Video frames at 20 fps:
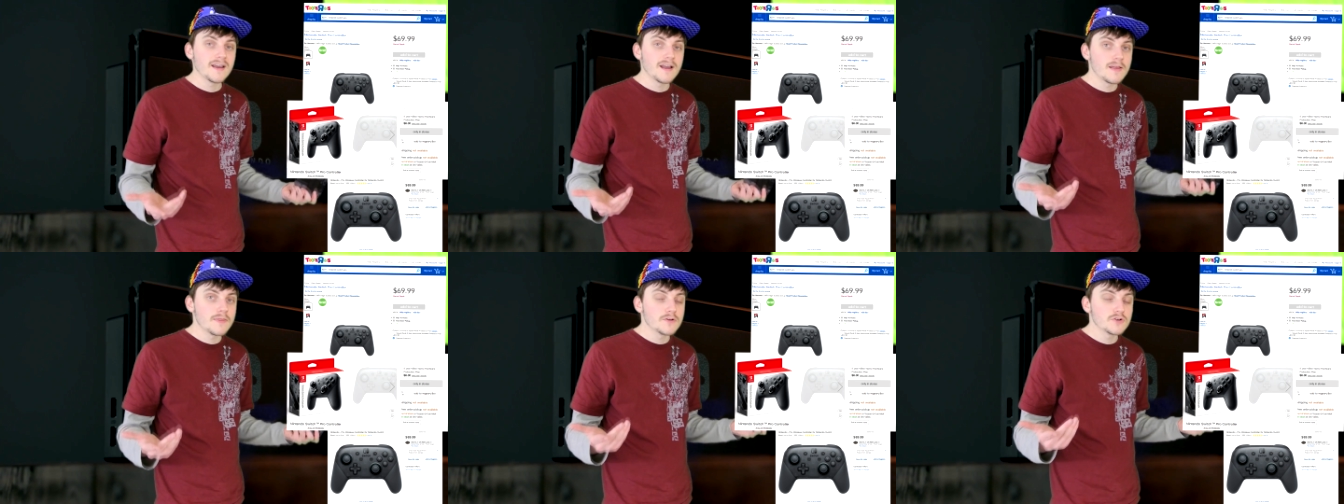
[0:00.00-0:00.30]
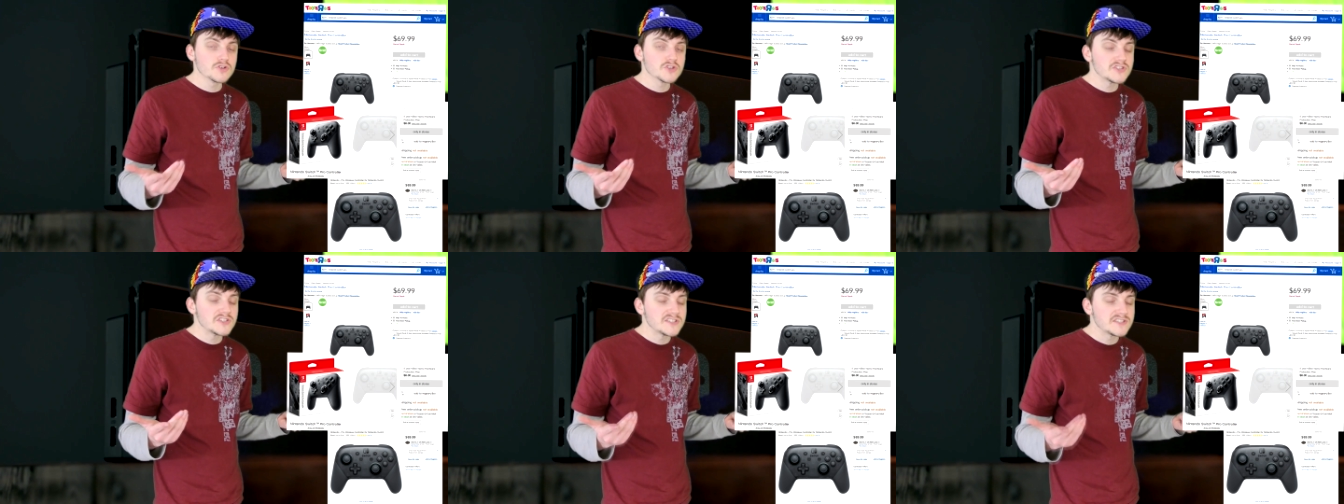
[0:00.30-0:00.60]
and
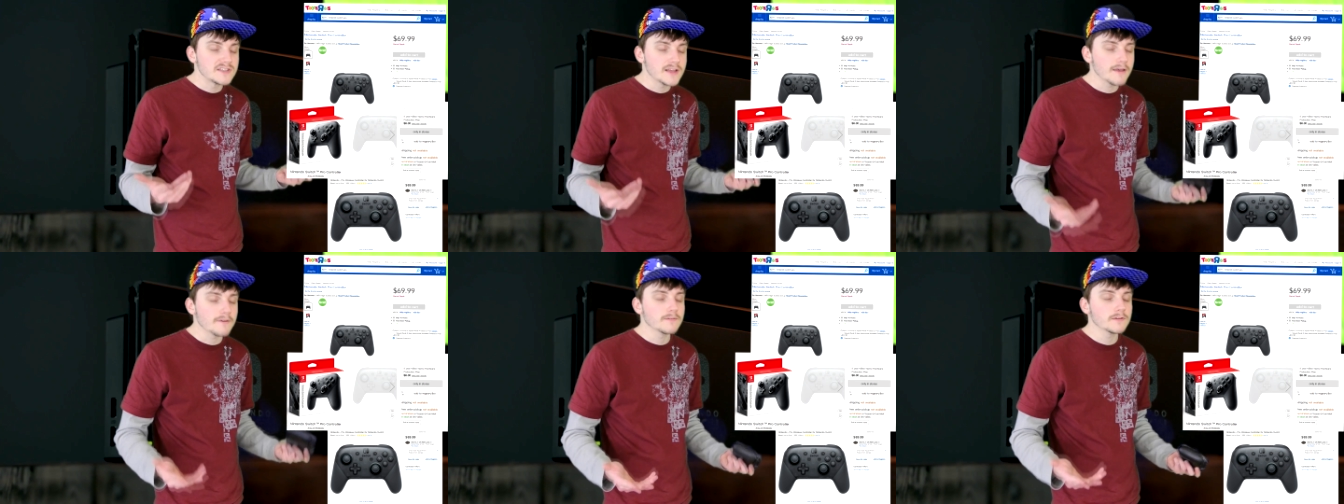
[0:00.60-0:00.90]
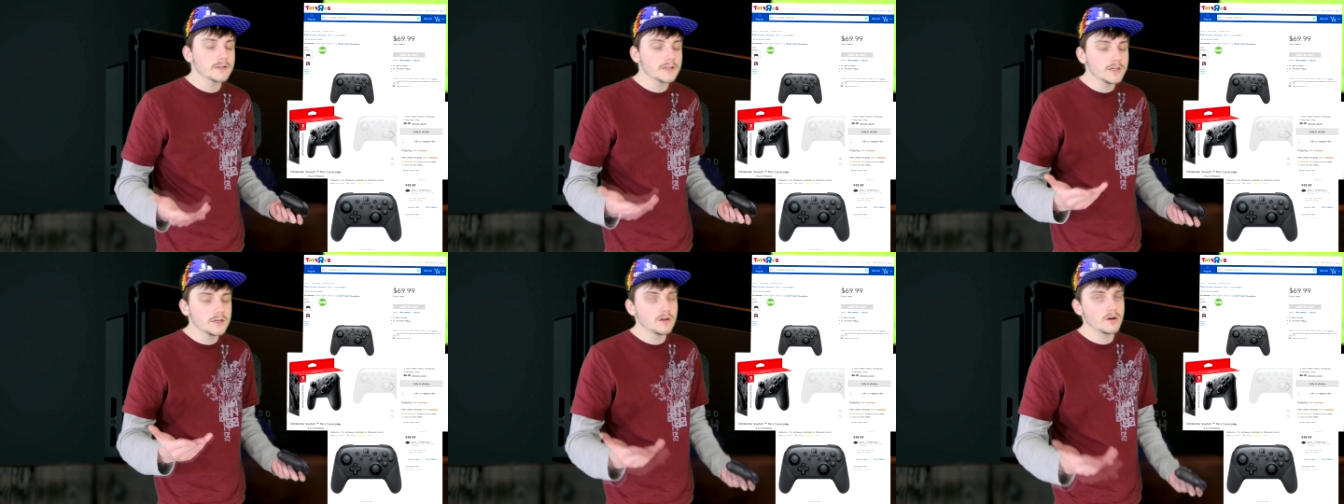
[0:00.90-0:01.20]
they're
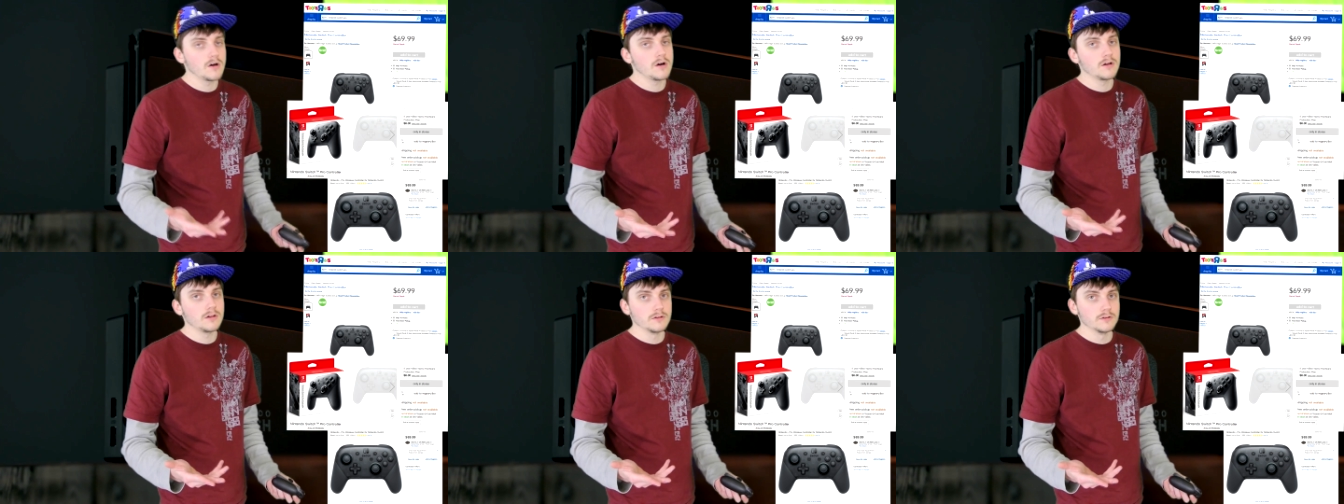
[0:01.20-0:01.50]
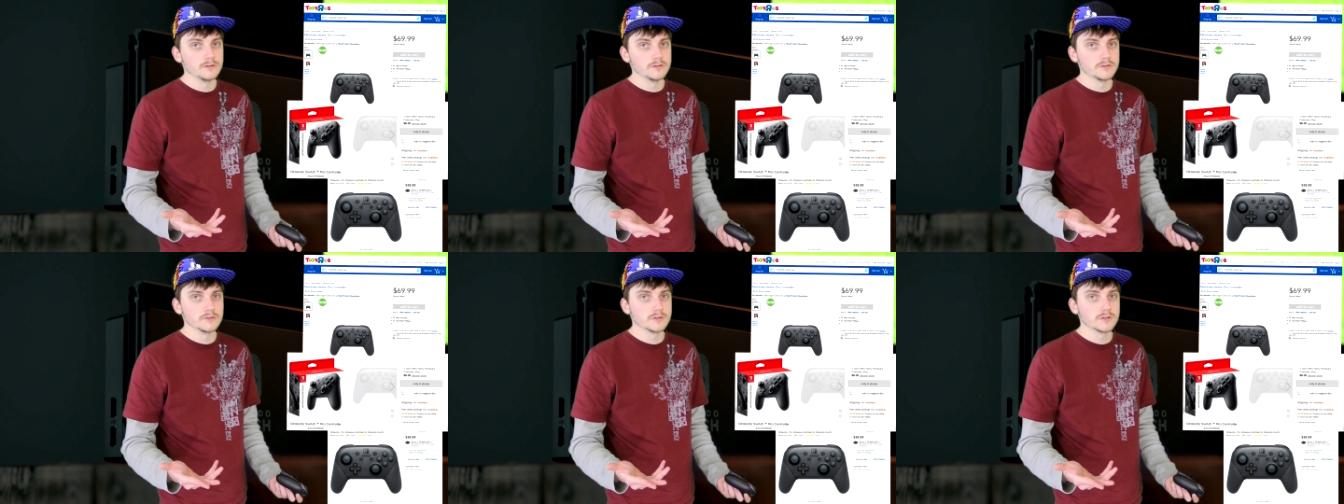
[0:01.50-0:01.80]

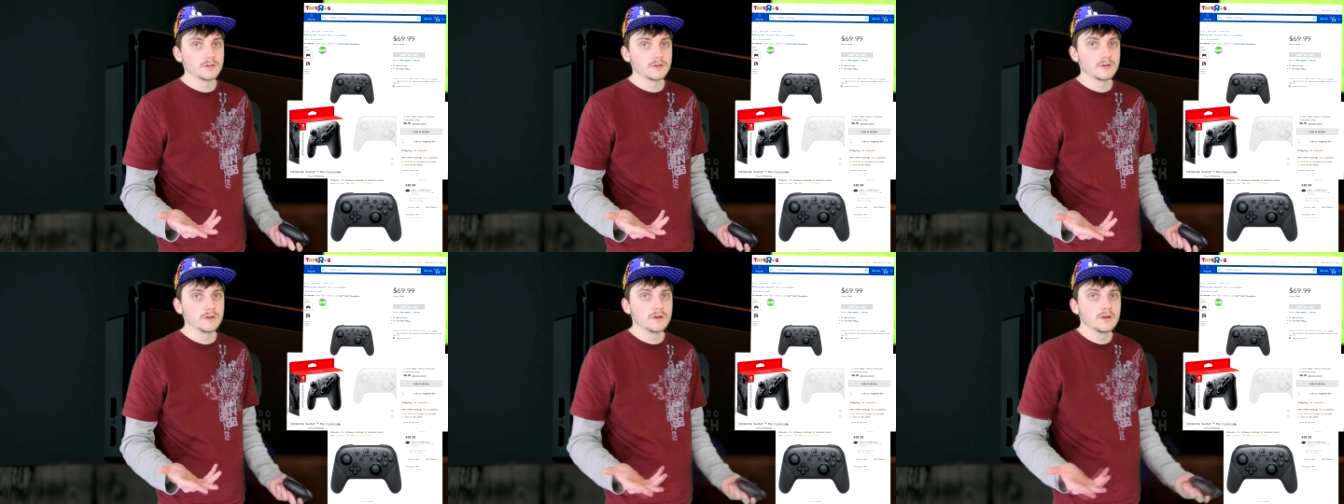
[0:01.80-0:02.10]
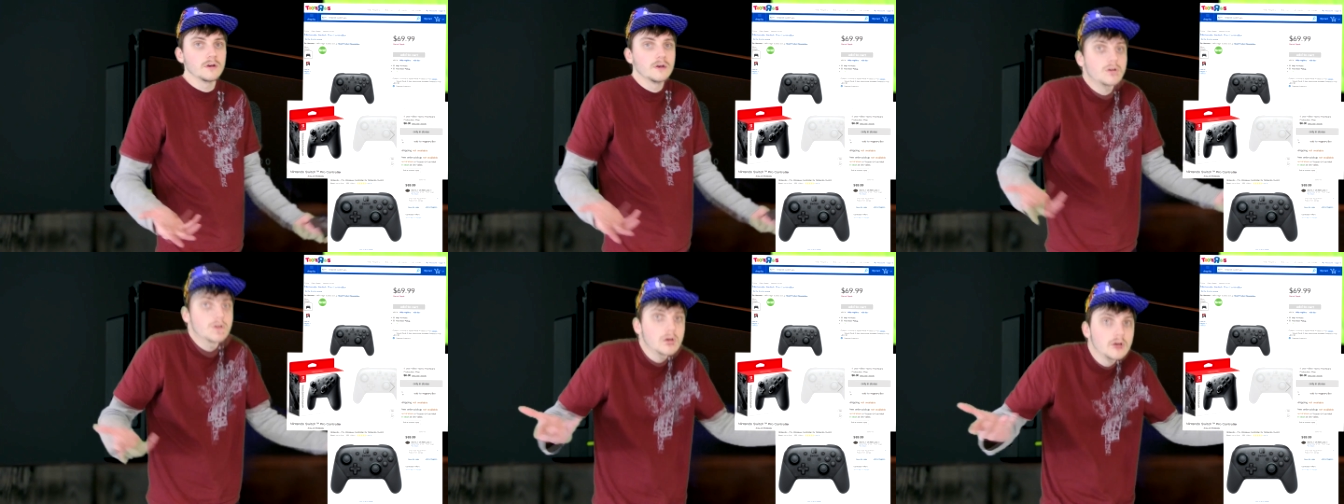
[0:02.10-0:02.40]
$70.
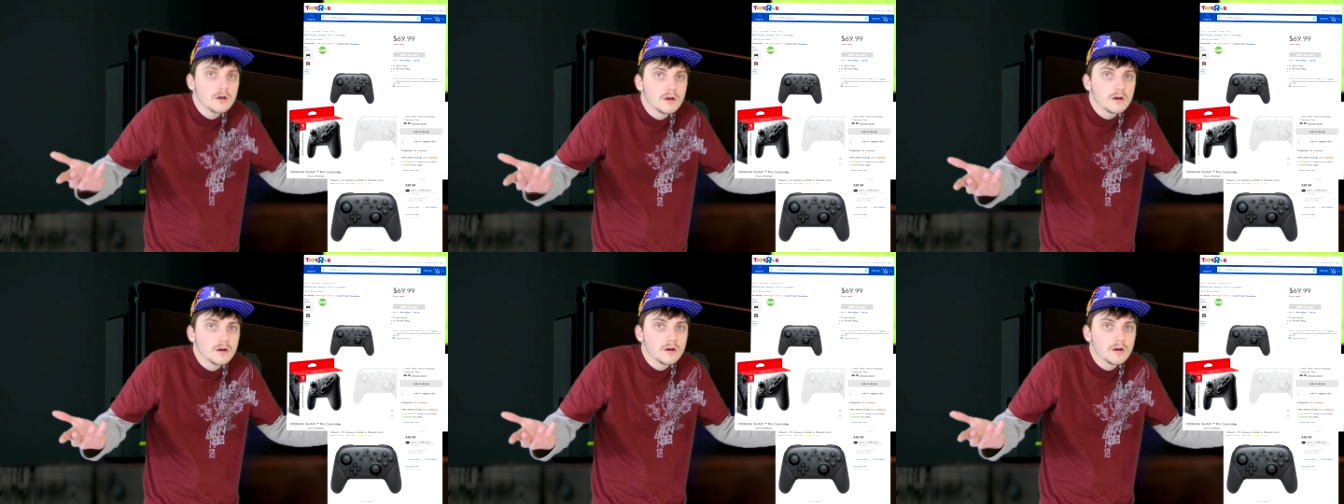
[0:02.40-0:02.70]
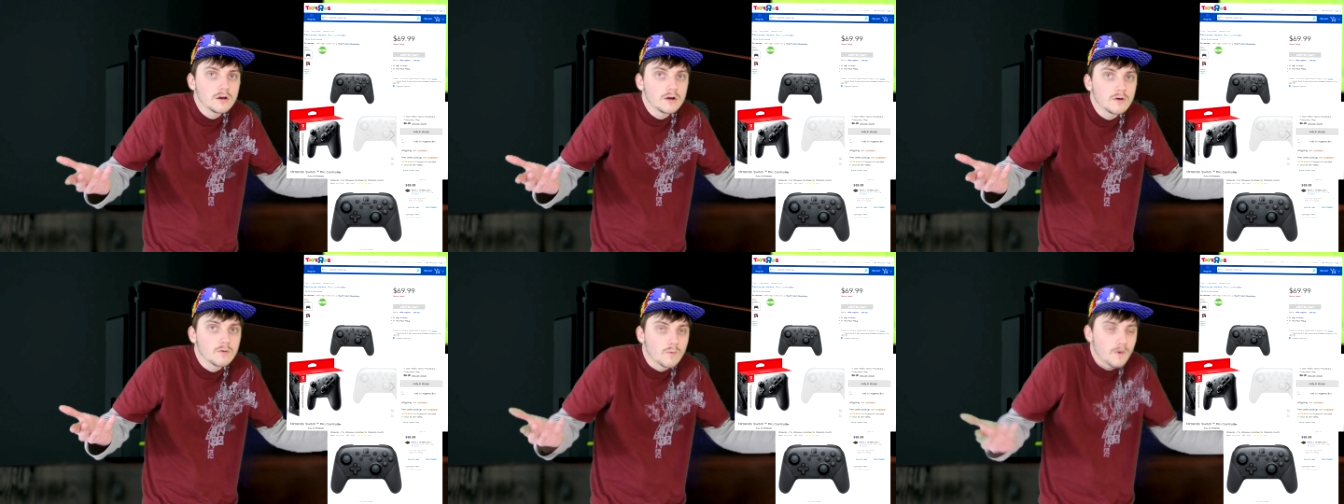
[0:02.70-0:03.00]

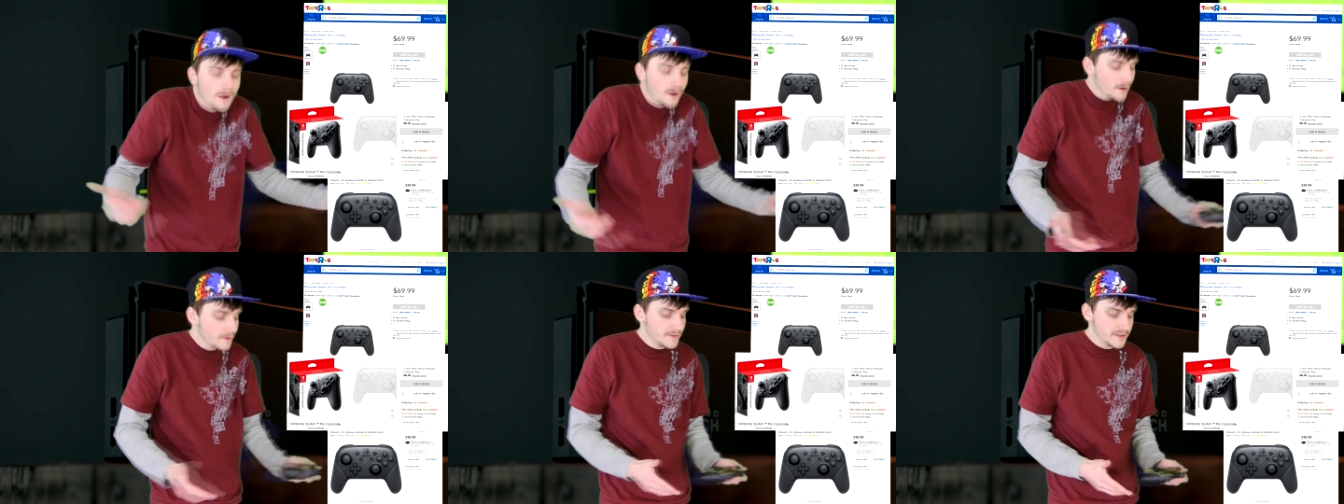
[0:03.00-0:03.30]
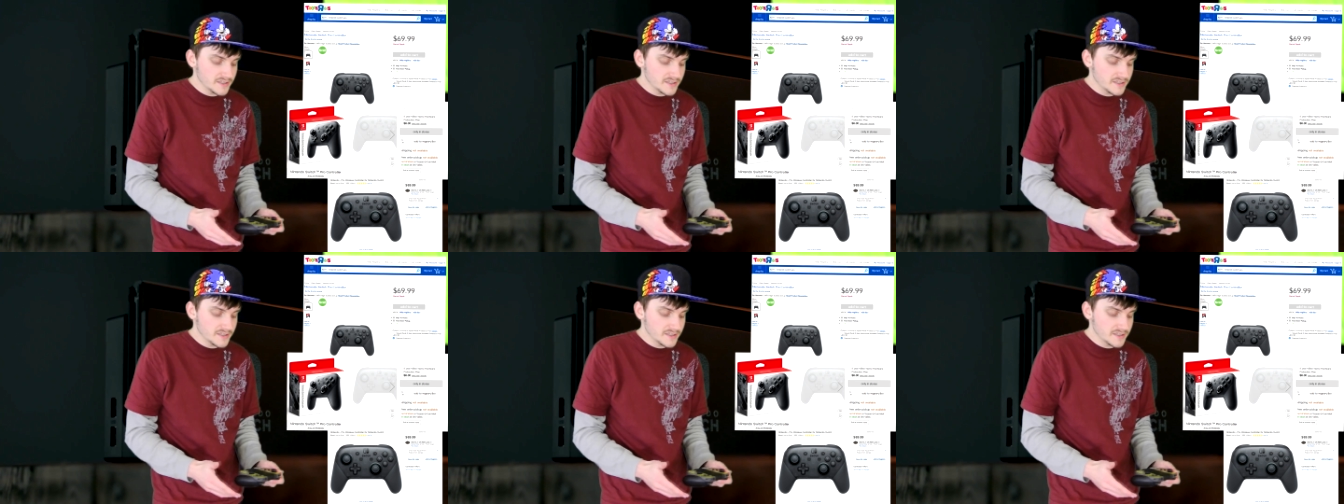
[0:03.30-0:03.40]
Why are they